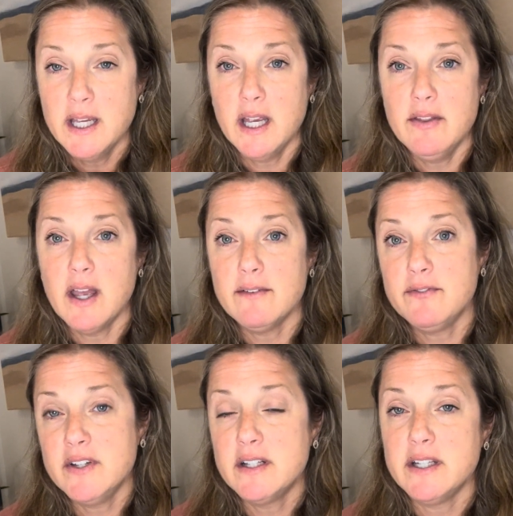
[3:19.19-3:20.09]
and that
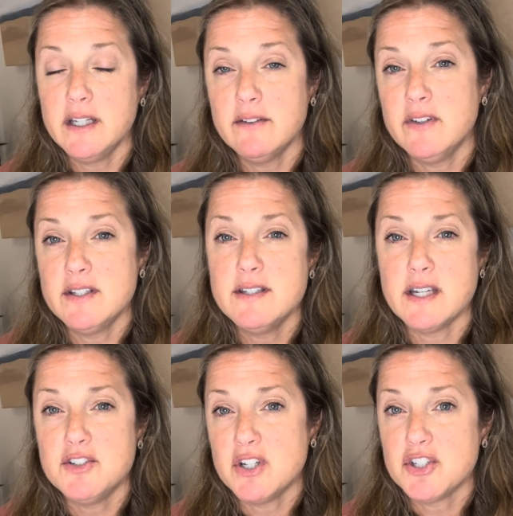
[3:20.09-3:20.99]
feeling of
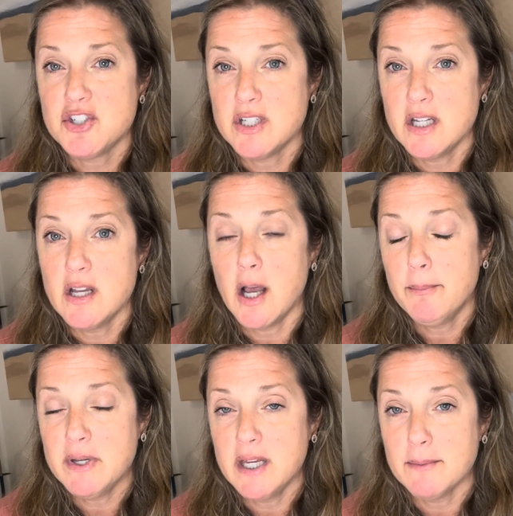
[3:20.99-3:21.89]
indigestion and not
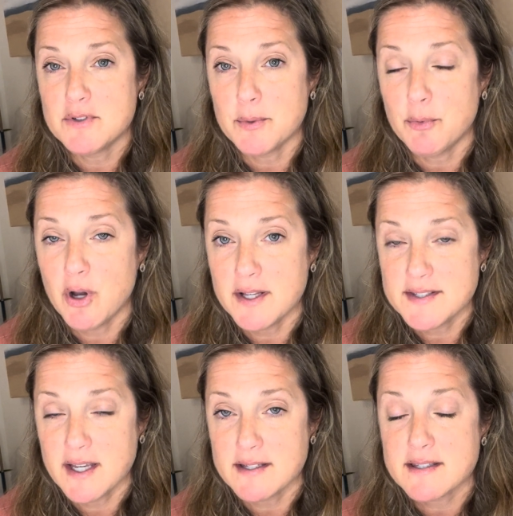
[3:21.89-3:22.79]
being able to
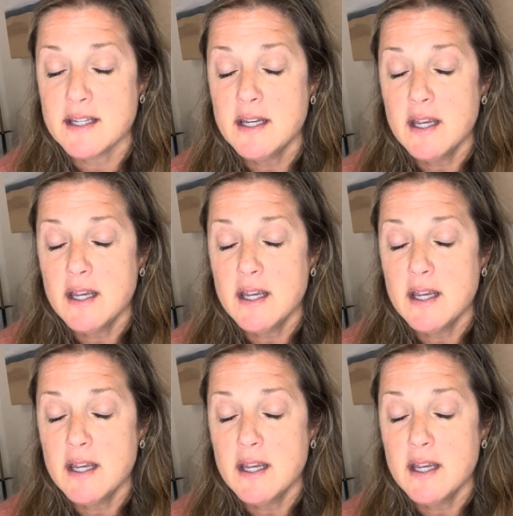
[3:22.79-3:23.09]
process